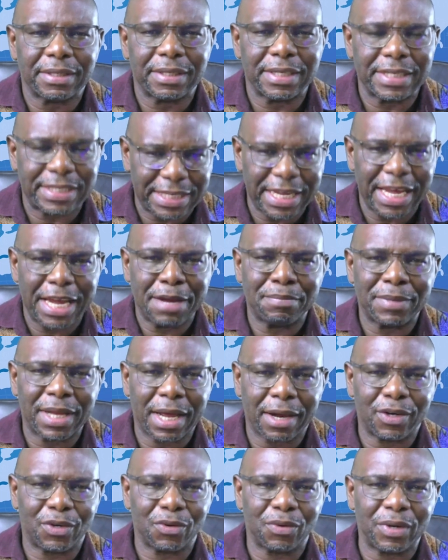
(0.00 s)
is aimed
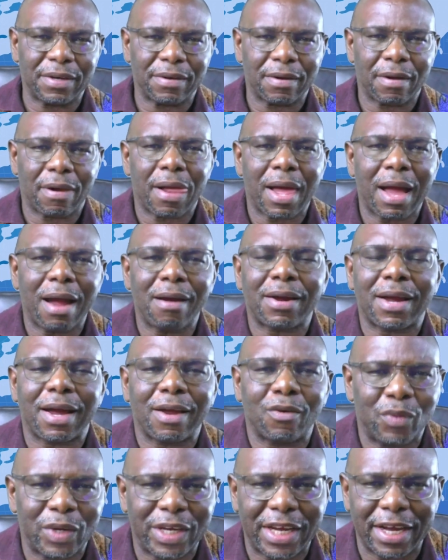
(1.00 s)
at doing. How
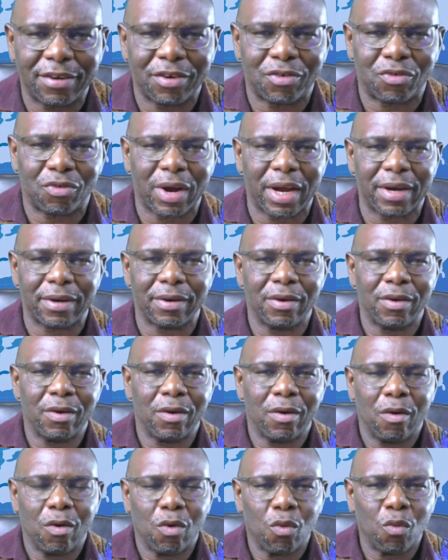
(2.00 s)
can we get it right?
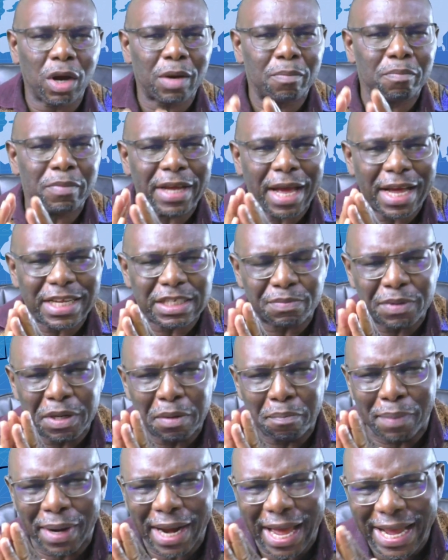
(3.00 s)
What has
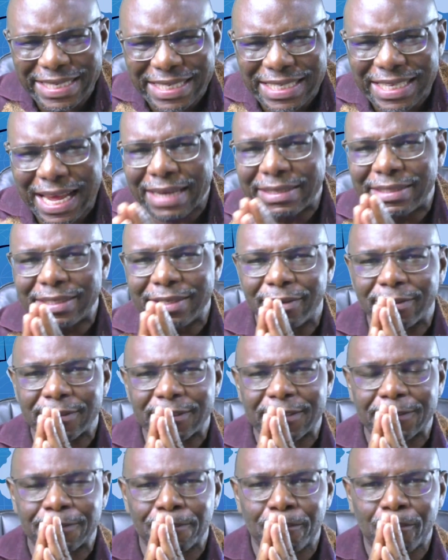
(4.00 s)
been blindsiding
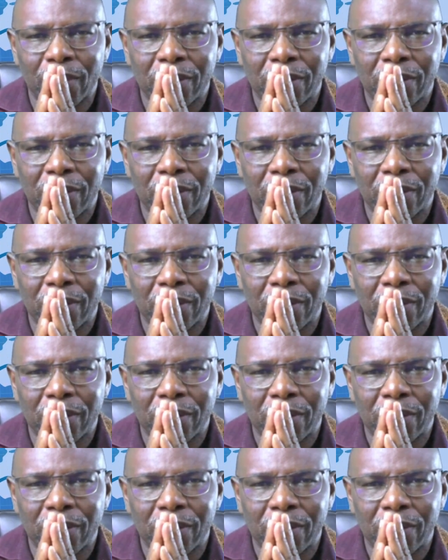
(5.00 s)
us?